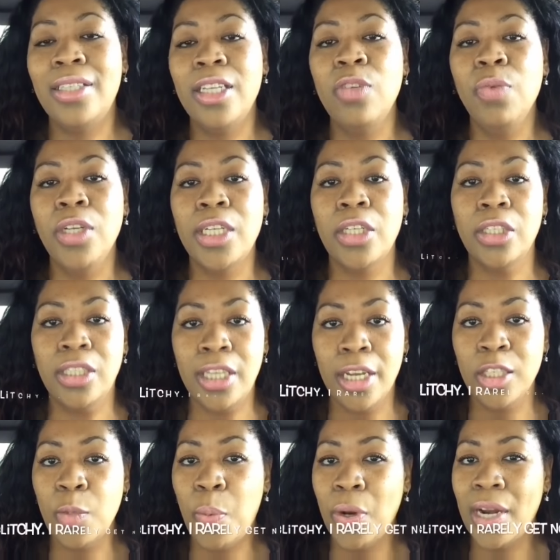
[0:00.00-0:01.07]
Did reach out to
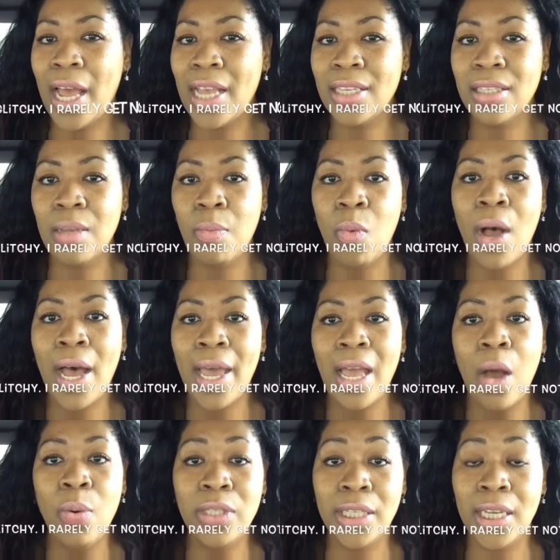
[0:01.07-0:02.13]
tech support and ask them why
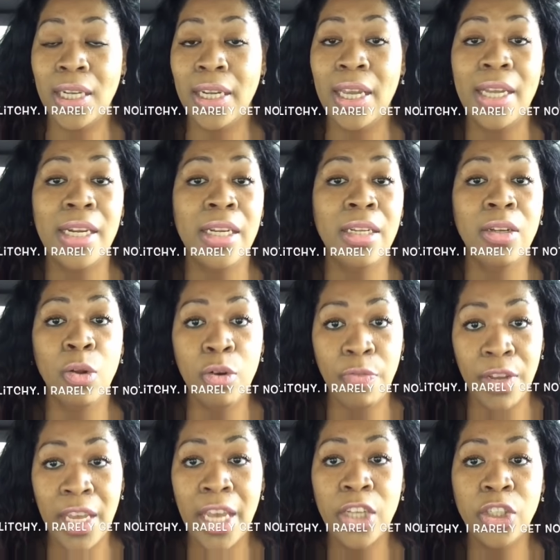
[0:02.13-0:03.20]
I wasn't getting any
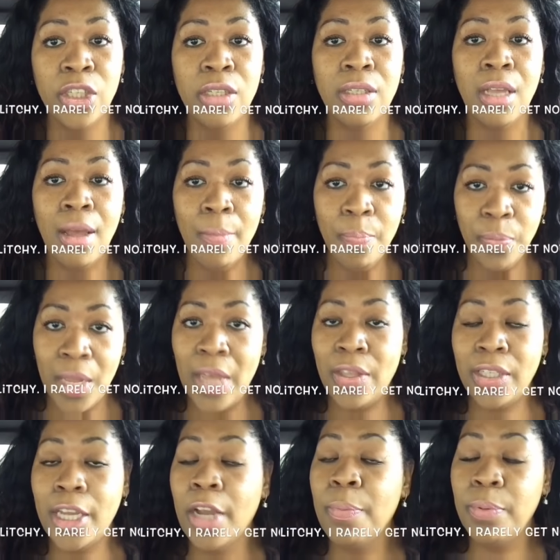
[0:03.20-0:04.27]
notifications. And
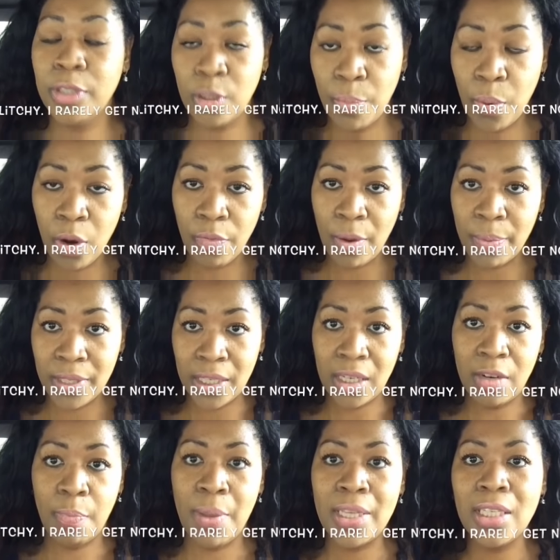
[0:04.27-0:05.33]
the tech support
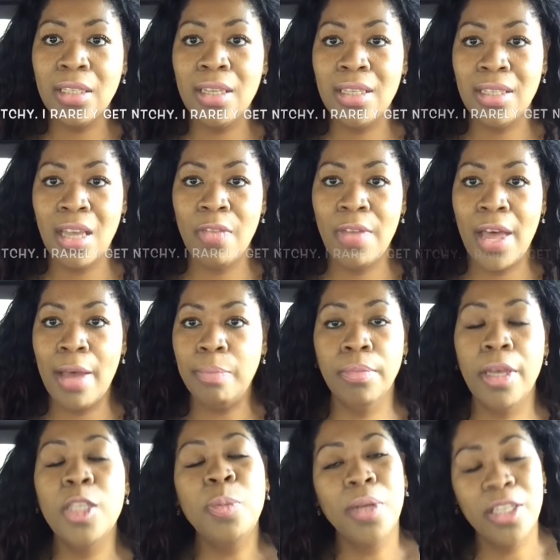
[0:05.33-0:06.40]
representative basically said that
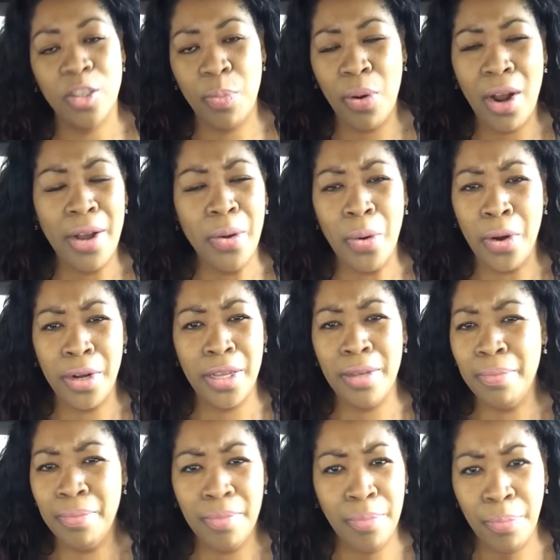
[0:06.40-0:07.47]
it's because of priority,
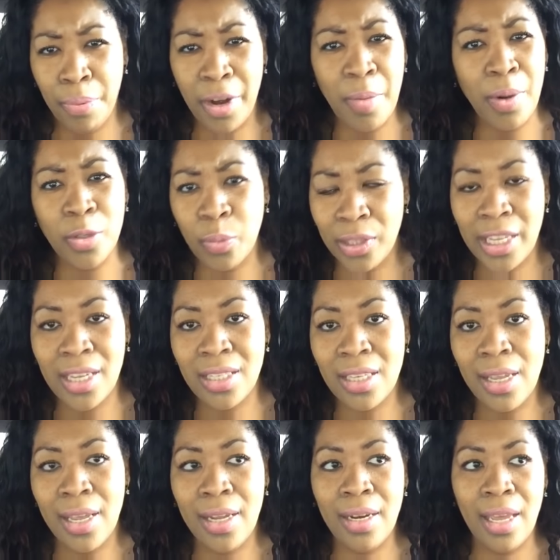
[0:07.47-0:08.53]
pretty much what they
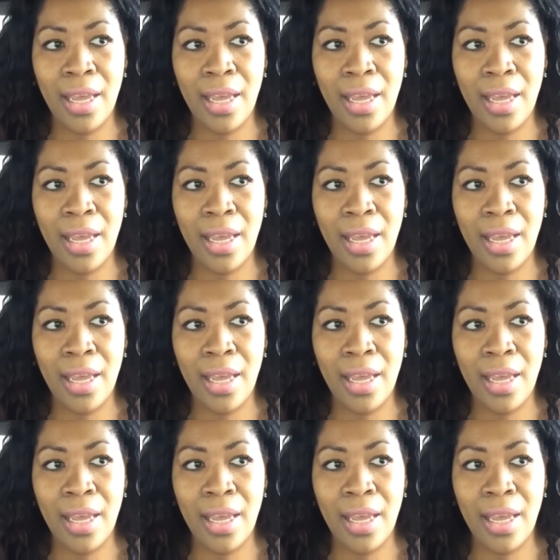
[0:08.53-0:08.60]
said.